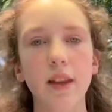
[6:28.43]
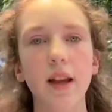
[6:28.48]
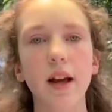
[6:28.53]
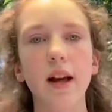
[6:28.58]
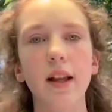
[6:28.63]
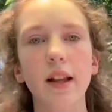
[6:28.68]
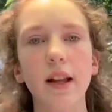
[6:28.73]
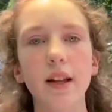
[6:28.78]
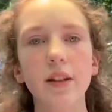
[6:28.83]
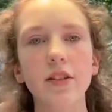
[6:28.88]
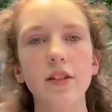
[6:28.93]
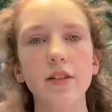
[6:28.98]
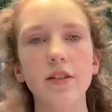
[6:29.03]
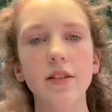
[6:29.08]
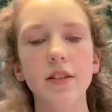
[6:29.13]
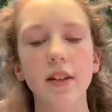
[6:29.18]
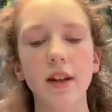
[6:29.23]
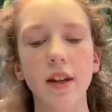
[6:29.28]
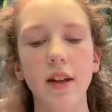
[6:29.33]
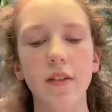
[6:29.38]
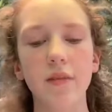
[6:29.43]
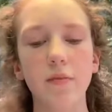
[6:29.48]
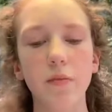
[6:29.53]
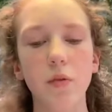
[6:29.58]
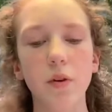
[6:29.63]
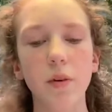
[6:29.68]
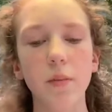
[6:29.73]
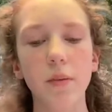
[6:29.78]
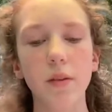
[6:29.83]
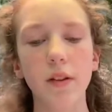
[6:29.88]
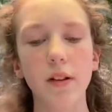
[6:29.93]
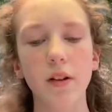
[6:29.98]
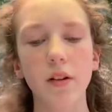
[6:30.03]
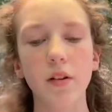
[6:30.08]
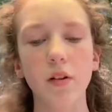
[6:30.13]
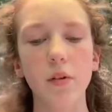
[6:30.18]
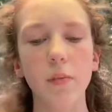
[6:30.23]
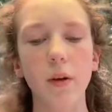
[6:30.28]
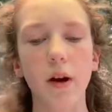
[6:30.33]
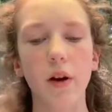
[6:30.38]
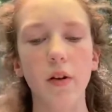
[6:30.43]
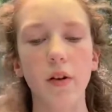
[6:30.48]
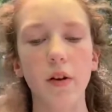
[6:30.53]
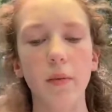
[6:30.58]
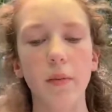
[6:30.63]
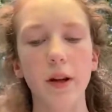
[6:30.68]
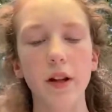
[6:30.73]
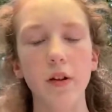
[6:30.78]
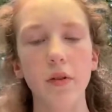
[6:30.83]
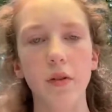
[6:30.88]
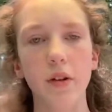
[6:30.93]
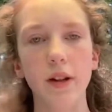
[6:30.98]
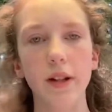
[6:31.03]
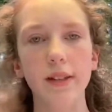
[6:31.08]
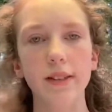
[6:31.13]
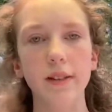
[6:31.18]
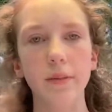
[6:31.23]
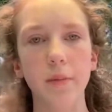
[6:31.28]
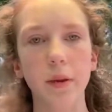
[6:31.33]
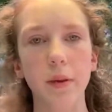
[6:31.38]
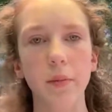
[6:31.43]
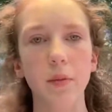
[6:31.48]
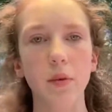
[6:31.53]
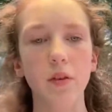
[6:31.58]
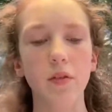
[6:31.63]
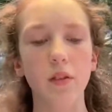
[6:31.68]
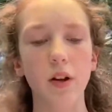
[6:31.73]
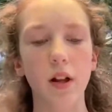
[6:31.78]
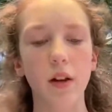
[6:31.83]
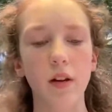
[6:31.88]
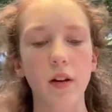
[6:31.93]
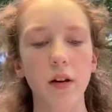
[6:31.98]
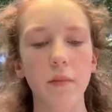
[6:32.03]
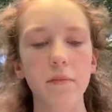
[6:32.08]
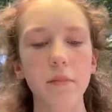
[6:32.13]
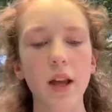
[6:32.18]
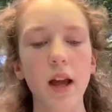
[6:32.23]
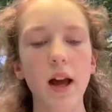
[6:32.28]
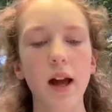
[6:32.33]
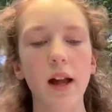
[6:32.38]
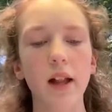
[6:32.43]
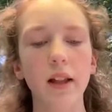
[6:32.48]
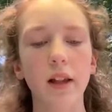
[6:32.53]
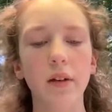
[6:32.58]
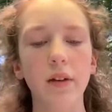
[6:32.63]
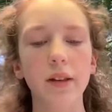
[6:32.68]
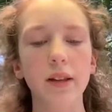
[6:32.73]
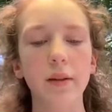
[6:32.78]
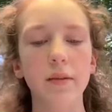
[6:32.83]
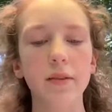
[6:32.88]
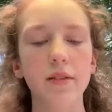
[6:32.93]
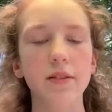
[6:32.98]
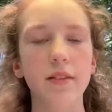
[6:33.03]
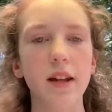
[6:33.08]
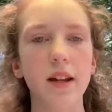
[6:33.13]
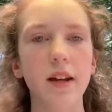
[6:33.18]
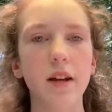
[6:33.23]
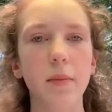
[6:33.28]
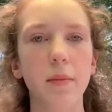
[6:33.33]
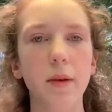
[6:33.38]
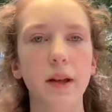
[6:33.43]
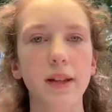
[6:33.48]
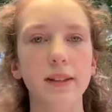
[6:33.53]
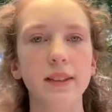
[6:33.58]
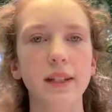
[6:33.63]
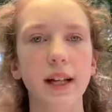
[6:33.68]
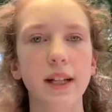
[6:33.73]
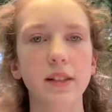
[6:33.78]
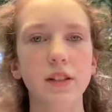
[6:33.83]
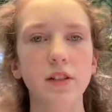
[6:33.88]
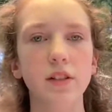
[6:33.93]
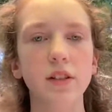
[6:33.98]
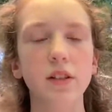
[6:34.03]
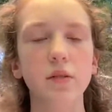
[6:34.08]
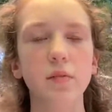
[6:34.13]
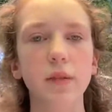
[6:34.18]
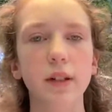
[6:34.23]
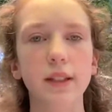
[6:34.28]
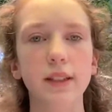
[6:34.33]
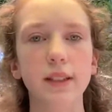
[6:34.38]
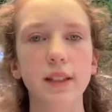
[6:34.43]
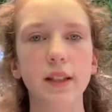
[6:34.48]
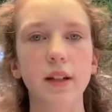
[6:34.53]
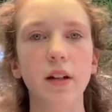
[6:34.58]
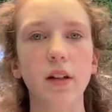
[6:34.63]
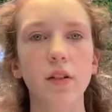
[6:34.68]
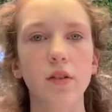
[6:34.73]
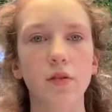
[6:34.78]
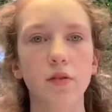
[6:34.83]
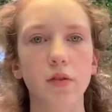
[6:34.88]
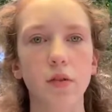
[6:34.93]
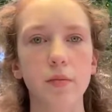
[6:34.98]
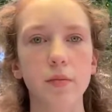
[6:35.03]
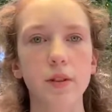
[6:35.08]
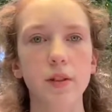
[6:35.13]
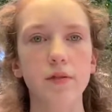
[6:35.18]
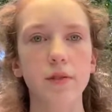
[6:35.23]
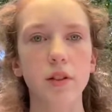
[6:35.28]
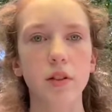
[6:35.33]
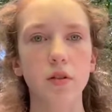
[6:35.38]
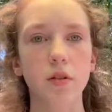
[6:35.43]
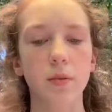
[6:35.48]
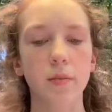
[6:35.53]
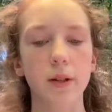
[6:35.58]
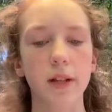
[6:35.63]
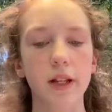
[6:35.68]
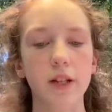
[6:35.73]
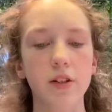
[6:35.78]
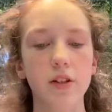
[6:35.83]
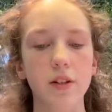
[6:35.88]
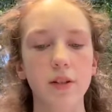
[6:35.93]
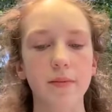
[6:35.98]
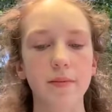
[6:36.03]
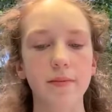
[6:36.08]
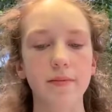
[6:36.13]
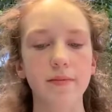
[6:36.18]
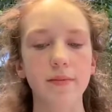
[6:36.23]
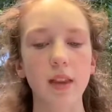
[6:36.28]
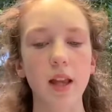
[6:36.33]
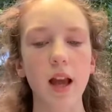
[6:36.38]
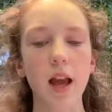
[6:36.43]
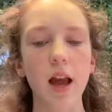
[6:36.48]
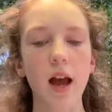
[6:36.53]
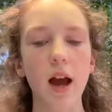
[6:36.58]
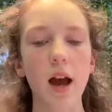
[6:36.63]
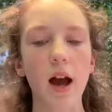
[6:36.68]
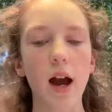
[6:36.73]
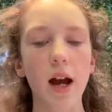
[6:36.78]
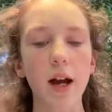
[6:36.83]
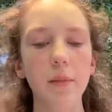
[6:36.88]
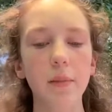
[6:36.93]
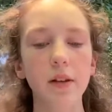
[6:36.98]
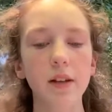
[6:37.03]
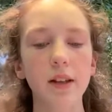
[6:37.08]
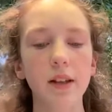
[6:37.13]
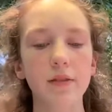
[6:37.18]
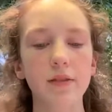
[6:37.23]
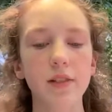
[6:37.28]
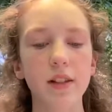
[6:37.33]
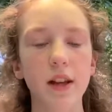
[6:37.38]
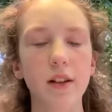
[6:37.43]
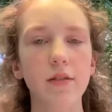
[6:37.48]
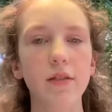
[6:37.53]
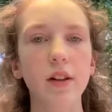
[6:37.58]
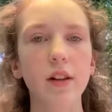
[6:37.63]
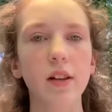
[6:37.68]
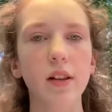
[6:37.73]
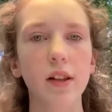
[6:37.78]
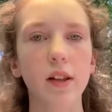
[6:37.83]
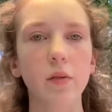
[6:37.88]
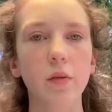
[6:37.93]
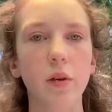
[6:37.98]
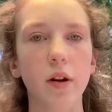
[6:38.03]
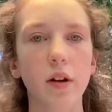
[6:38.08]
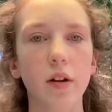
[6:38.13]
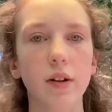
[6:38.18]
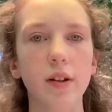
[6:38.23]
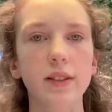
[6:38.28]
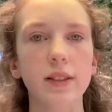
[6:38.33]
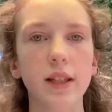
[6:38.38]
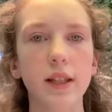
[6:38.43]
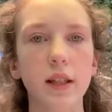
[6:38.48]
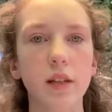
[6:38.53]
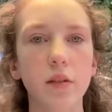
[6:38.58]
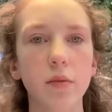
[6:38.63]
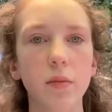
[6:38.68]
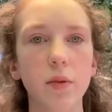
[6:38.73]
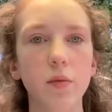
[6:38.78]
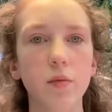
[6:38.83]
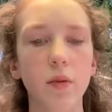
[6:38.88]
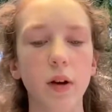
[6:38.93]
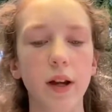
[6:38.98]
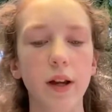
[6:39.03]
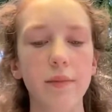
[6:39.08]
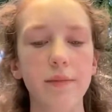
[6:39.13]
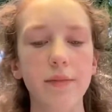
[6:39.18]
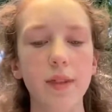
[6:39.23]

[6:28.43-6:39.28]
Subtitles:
Elections can give more political power to minorities and people of color, allowing them to stand up against hazardous waste and other forms of discrimination. I believe safe and clean water is a human right,